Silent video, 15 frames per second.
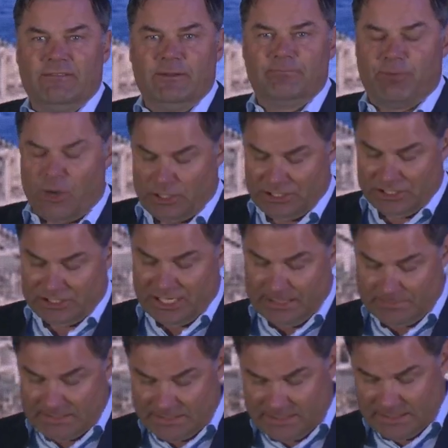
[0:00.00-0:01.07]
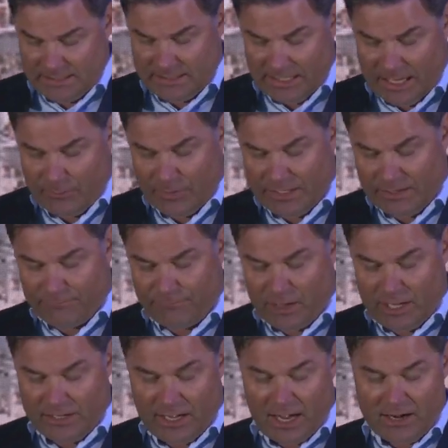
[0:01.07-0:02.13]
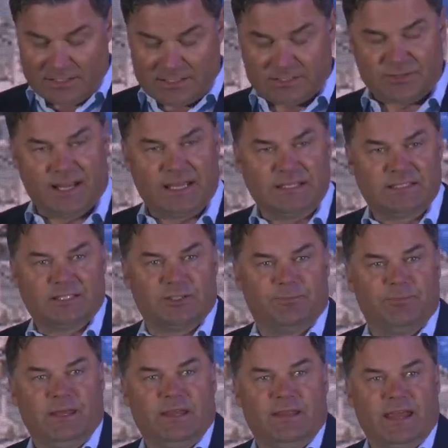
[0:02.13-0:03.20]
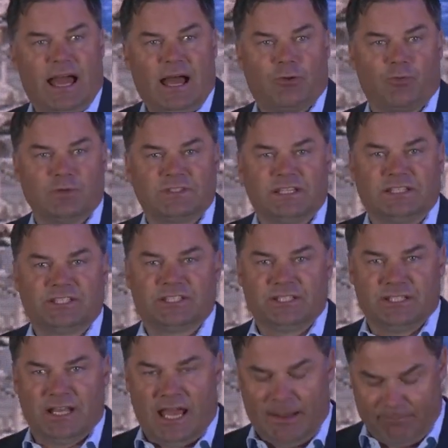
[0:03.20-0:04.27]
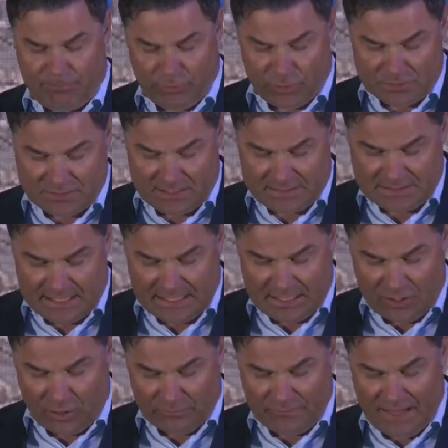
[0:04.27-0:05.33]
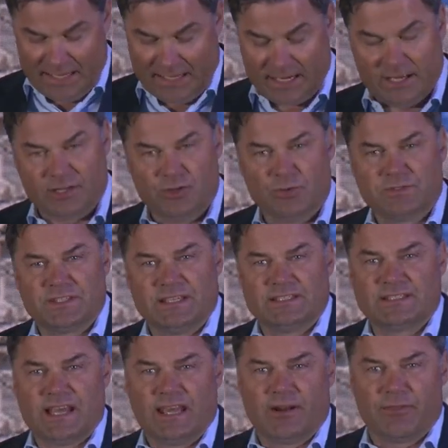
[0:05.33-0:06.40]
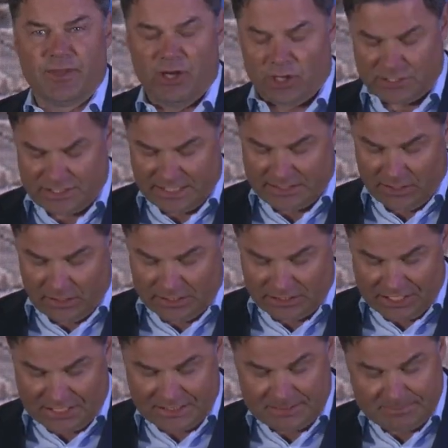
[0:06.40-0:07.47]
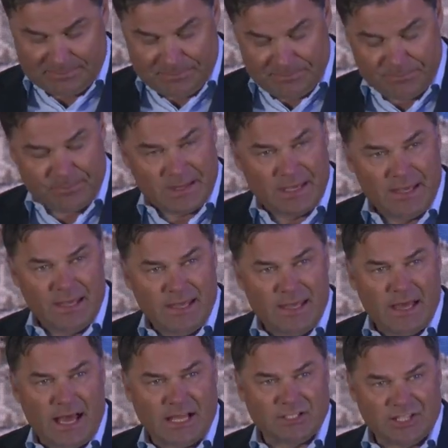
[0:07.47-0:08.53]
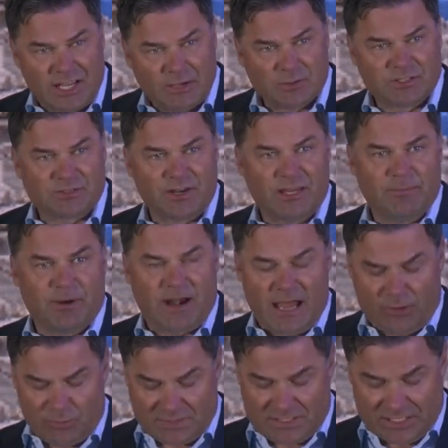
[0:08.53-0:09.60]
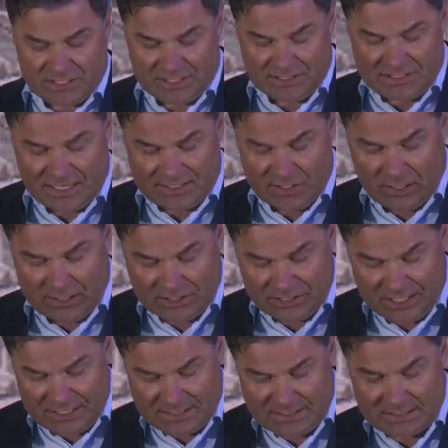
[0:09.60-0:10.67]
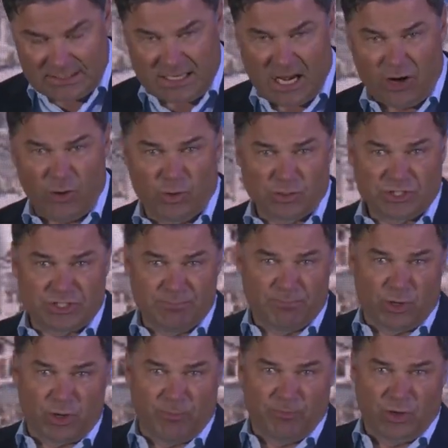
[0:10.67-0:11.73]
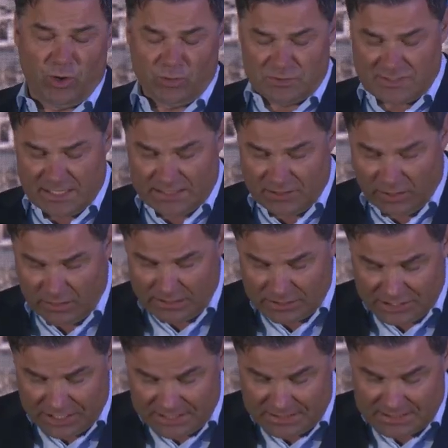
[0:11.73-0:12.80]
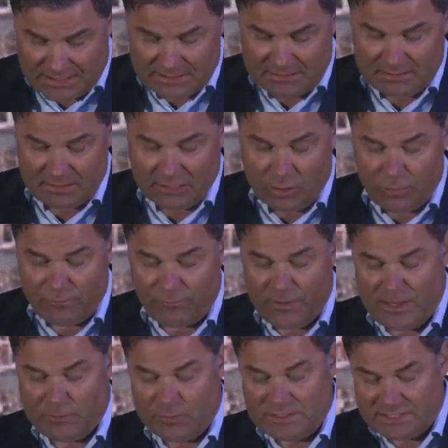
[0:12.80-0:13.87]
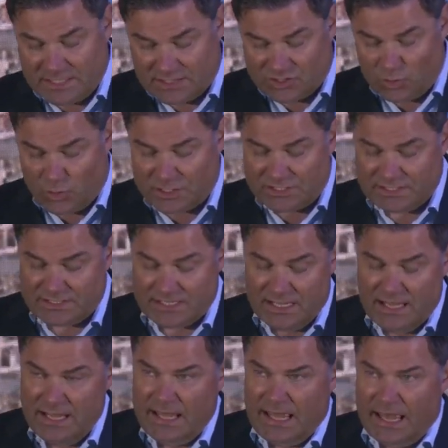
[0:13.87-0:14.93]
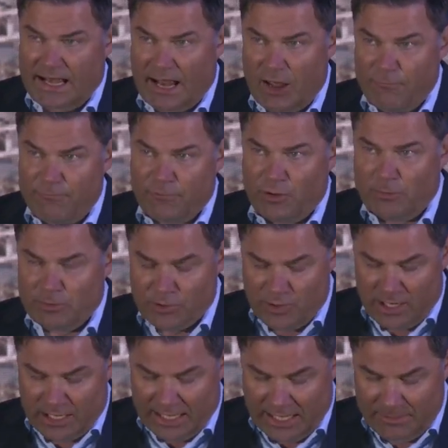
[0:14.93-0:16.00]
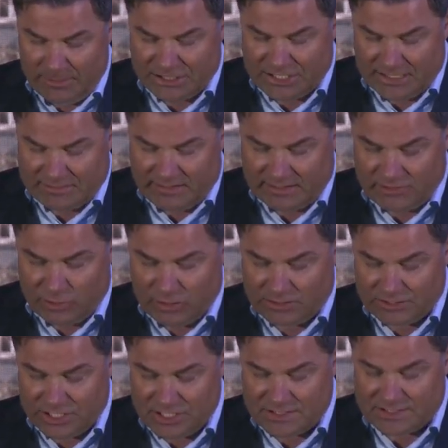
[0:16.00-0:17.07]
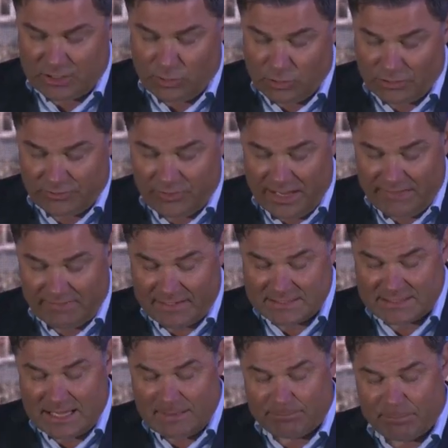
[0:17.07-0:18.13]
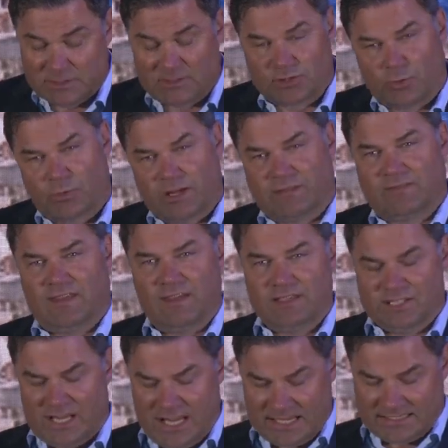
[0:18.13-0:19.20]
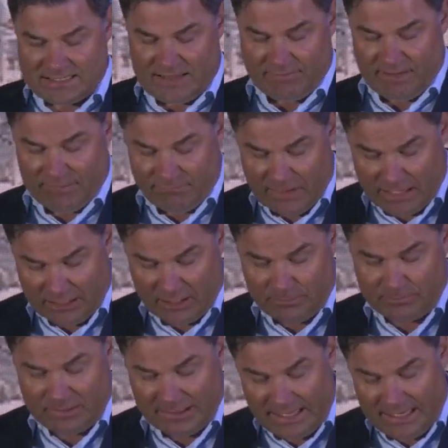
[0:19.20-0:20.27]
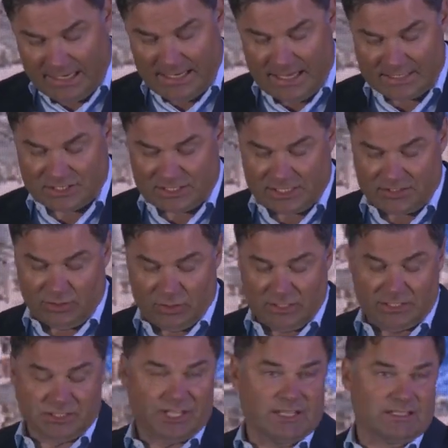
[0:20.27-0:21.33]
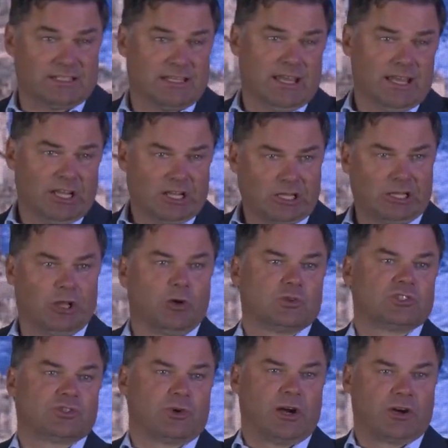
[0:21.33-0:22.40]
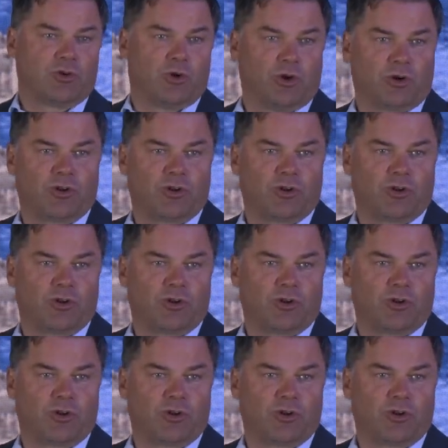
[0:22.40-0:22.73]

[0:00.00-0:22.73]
in partnerships, and we define our strengths to be the acquisition and processing of data using state-of-the-art technologies. Our GeoStreamer acquisition technologies, our ocean bottom node technologies, low-frequency source, and FWI imaging technologies are all great examples of where TGS have developed leading-edge technologies close to our core